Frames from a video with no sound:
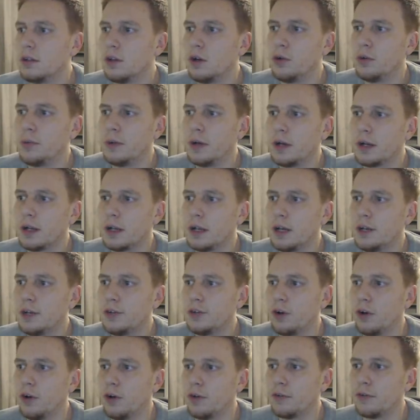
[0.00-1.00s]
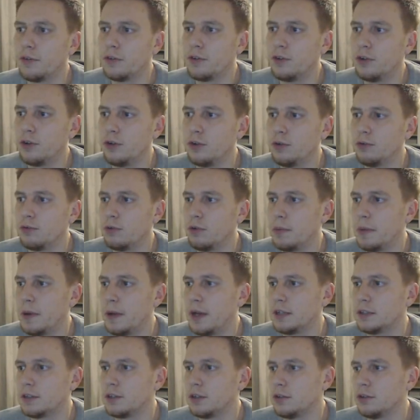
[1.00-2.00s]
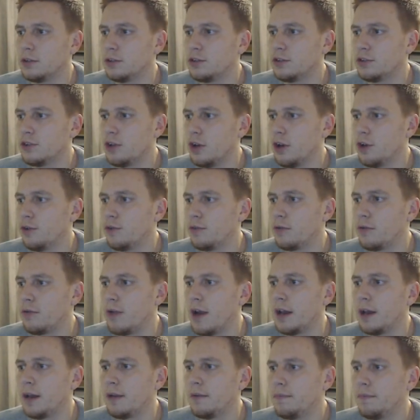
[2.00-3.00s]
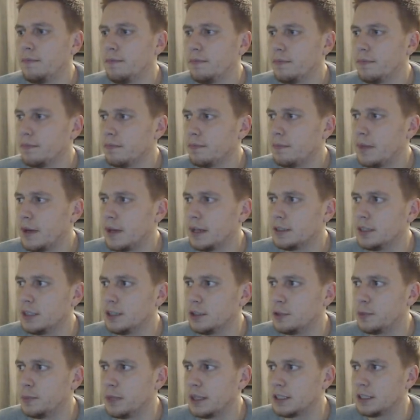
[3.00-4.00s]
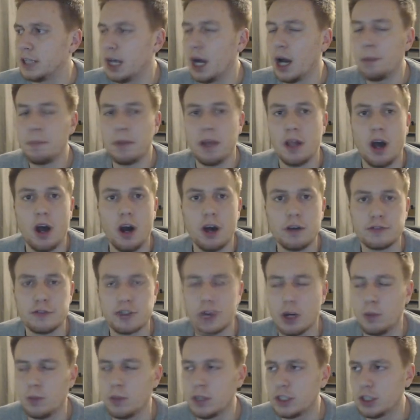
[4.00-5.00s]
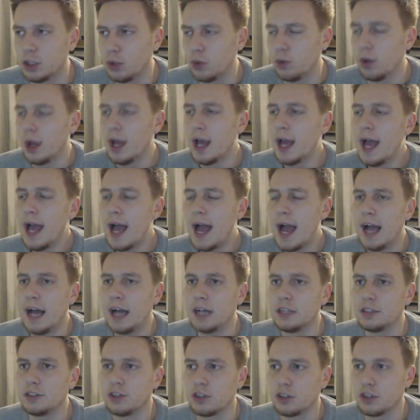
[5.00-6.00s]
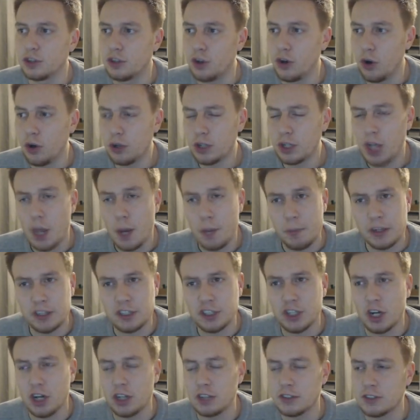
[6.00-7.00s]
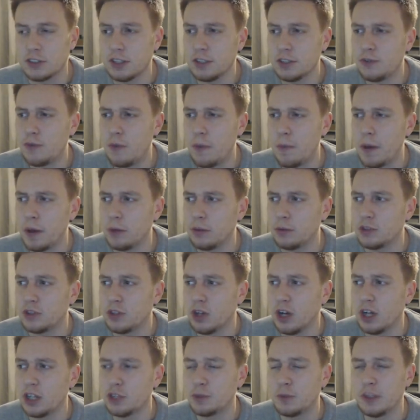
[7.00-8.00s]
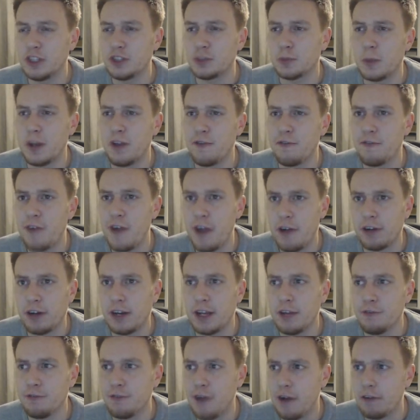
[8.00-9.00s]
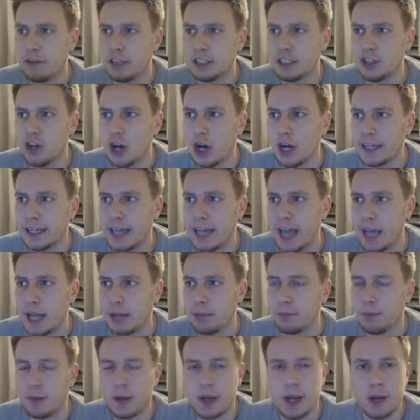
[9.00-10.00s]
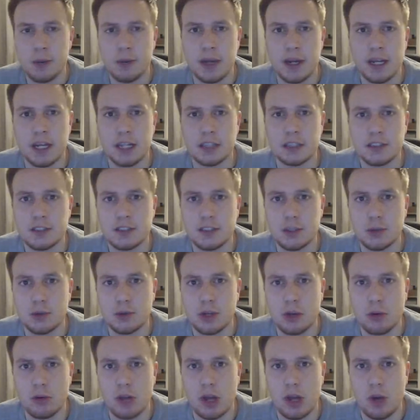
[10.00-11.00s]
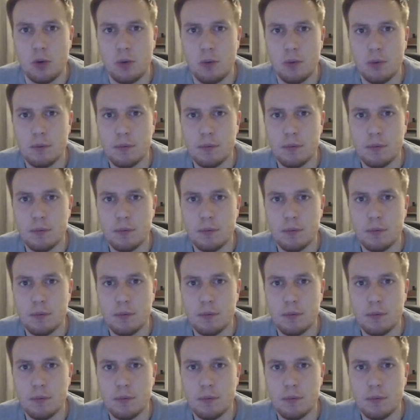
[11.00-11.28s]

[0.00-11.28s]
Dolberg lays it off to Roberto. He's just overran it. Matic picks it up, but the half-time whistle has gone. Couple of chances for both sides, but it's been a very, very tight game. We go in still 0-0.